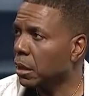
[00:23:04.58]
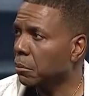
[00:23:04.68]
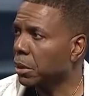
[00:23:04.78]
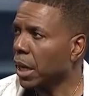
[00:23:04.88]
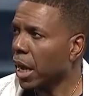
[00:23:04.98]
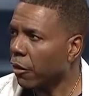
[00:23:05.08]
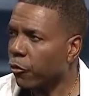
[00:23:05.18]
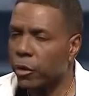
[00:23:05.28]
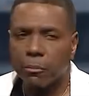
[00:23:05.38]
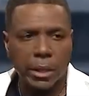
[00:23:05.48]
But
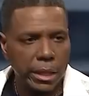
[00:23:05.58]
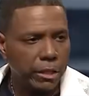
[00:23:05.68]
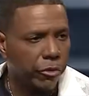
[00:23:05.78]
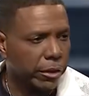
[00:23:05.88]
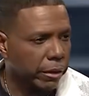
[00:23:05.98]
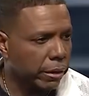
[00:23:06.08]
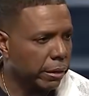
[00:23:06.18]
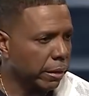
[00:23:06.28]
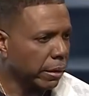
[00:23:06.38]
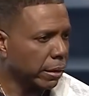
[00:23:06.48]
every believer
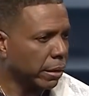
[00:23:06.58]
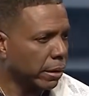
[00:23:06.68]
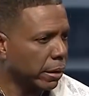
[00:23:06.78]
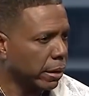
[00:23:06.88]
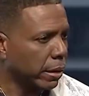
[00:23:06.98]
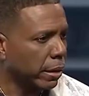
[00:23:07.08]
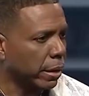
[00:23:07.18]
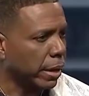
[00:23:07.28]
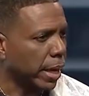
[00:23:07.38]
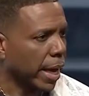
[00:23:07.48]

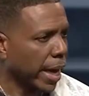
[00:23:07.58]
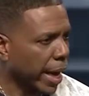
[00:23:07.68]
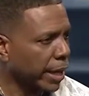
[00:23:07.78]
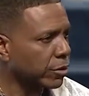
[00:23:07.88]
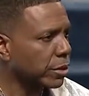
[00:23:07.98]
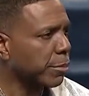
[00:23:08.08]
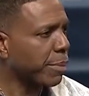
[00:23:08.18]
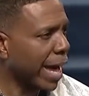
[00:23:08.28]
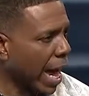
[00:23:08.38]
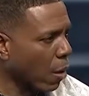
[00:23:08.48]
has the
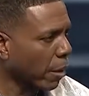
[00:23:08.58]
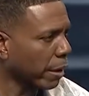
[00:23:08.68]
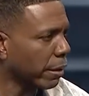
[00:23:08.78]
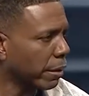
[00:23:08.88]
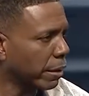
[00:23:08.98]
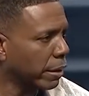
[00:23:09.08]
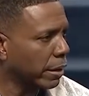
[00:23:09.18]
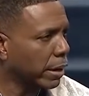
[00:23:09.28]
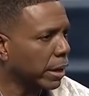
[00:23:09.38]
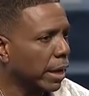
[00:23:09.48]
power.
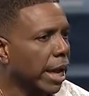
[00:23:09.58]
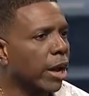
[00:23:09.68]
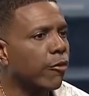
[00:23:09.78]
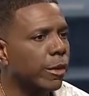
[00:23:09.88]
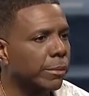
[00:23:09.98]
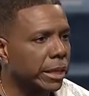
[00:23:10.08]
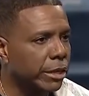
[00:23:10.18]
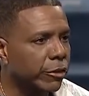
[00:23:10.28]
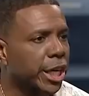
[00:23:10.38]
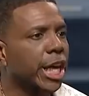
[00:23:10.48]
Every
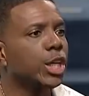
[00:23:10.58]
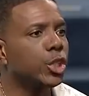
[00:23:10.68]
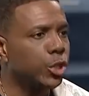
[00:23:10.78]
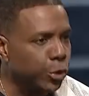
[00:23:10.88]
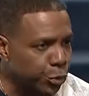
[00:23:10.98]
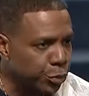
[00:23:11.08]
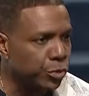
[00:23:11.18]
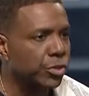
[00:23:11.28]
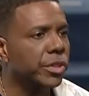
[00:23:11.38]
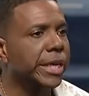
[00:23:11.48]
believer can
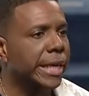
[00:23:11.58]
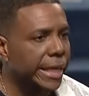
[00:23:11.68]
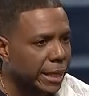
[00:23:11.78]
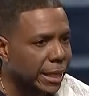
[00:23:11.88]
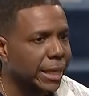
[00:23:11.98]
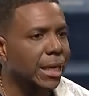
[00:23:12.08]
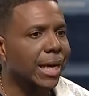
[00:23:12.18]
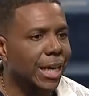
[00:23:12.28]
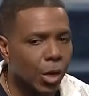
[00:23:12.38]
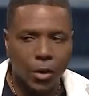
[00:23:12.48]
use the healing
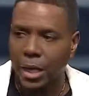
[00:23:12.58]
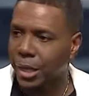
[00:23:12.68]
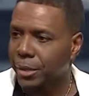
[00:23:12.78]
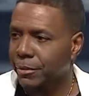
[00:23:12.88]
anointing.